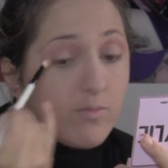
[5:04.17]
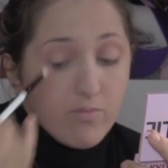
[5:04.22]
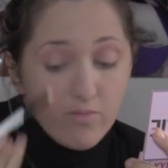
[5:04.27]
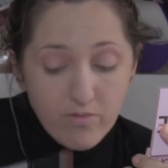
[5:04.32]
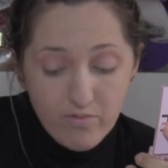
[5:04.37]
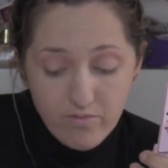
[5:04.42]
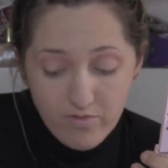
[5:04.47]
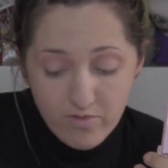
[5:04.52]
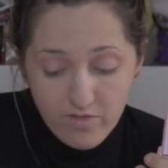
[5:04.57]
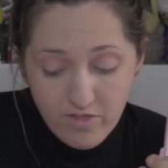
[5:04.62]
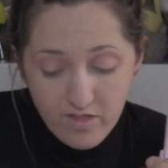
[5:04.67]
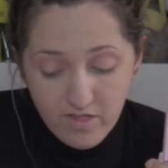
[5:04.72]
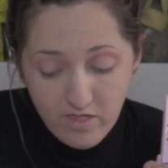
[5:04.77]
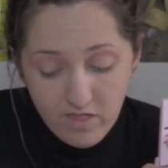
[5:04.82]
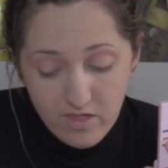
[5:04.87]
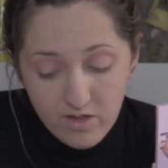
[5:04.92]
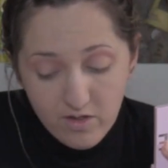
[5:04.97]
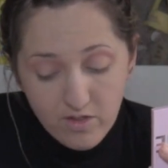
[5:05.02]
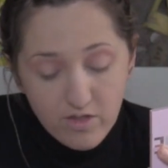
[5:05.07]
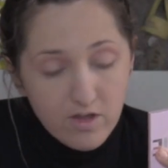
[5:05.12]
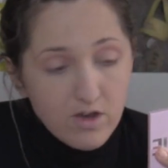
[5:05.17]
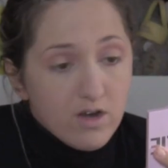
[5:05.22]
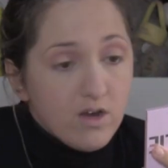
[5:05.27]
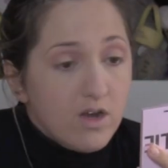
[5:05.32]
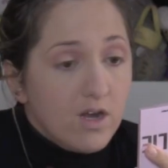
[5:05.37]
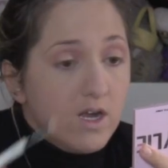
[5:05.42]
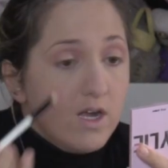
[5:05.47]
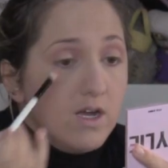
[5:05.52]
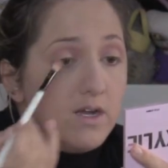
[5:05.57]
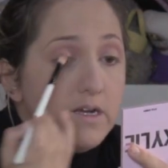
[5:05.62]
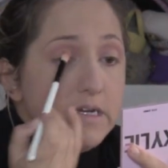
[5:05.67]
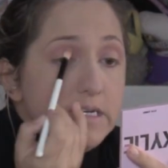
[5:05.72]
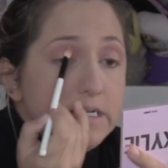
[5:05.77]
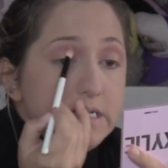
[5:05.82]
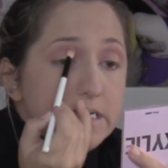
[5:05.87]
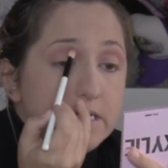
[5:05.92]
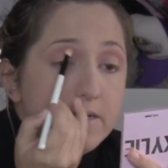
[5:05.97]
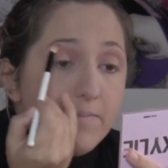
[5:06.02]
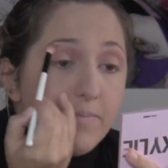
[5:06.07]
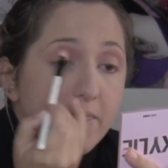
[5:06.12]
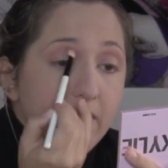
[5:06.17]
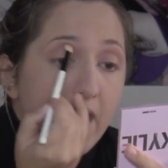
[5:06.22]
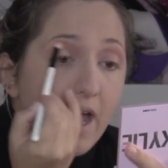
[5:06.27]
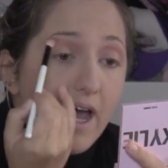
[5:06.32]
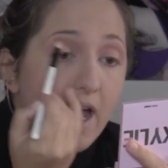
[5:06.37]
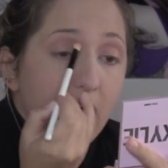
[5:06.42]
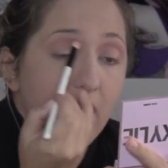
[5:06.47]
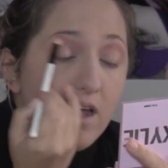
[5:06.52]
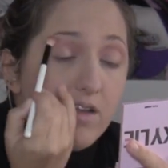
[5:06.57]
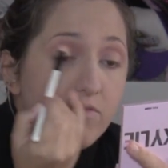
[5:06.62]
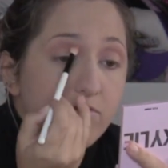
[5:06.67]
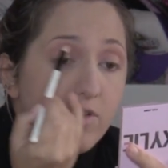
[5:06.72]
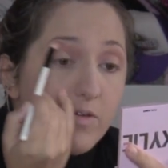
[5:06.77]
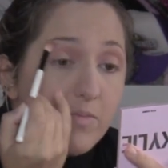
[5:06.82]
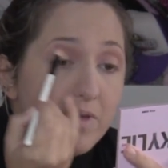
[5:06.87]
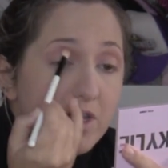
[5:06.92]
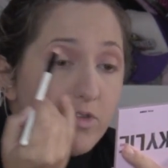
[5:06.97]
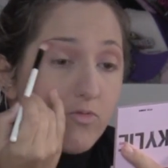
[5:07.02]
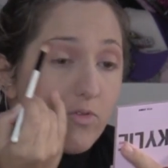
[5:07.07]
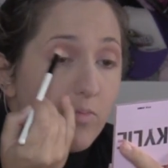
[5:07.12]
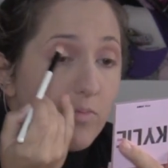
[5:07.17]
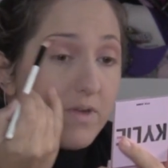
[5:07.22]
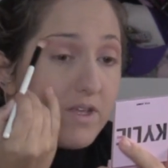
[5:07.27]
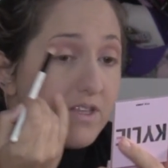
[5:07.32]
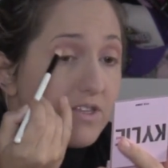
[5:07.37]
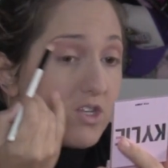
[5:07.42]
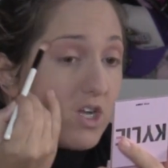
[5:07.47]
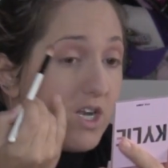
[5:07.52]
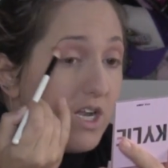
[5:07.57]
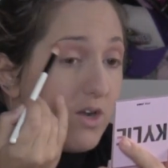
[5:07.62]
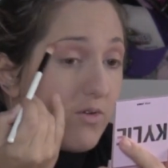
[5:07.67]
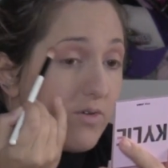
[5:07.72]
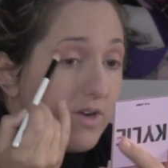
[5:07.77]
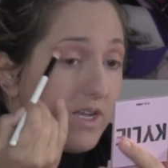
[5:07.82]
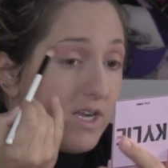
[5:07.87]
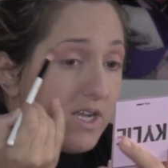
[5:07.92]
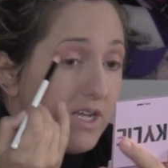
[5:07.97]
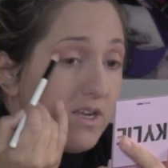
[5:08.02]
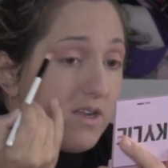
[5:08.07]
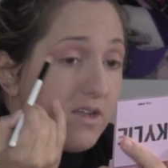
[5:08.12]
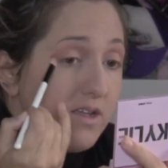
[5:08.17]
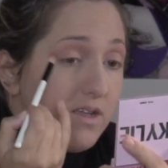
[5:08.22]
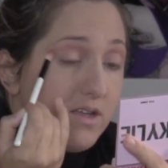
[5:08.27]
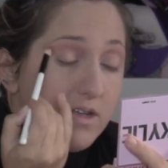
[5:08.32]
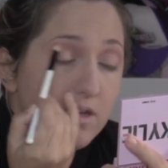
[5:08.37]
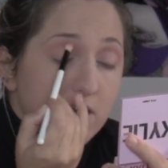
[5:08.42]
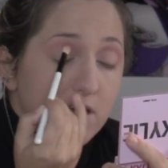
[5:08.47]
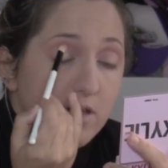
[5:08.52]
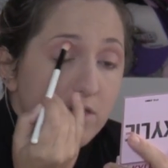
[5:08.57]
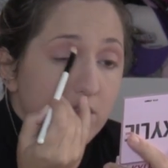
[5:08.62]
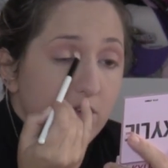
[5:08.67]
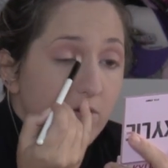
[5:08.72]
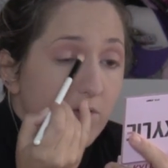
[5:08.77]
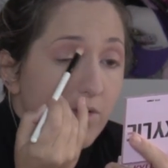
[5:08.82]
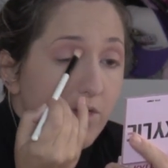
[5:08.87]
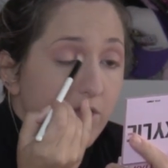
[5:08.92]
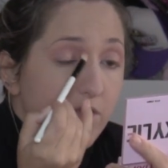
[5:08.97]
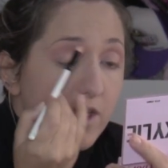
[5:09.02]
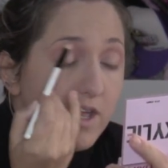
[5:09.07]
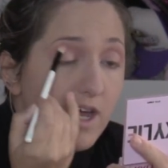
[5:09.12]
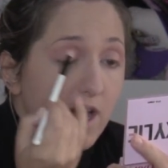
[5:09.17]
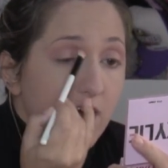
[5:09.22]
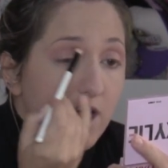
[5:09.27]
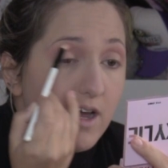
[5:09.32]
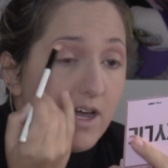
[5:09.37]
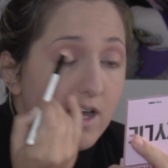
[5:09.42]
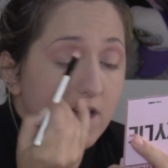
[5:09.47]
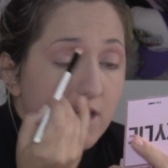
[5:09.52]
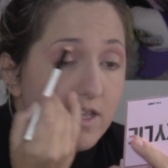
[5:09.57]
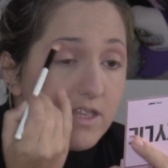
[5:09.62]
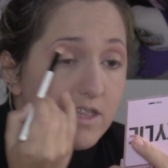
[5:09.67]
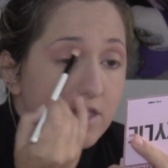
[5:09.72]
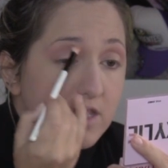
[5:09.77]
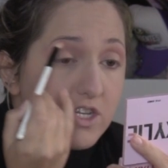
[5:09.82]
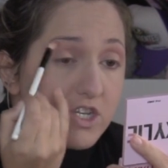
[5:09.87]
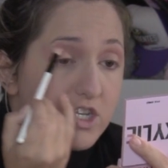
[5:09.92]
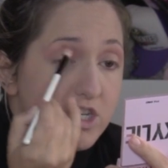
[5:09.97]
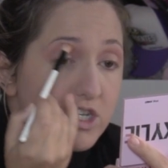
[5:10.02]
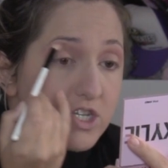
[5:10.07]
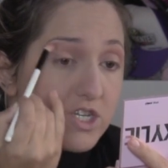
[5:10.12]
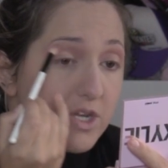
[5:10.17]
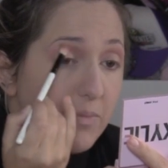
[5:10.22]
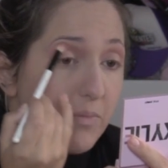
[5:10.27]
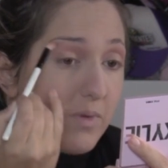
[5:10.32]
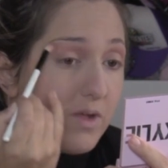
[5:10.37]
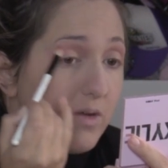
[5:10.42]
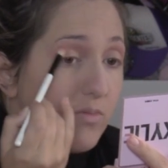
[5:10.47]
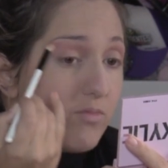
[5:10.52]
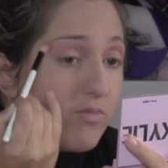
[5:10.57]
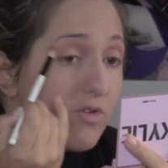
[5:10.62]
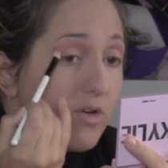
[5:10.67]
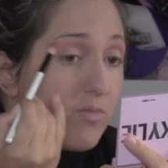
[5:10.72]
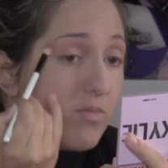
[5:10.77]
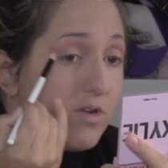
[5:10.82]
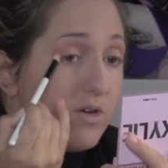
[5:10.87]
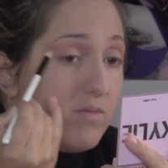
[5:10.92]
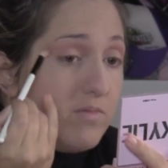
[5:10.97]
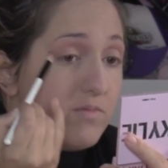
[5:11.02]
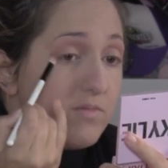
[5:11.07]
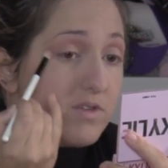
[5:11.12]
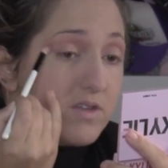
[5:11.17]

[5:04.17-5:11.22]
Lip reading: prefer than the other. And for me it would be Tolerated, Dorothea and Champagne Problem.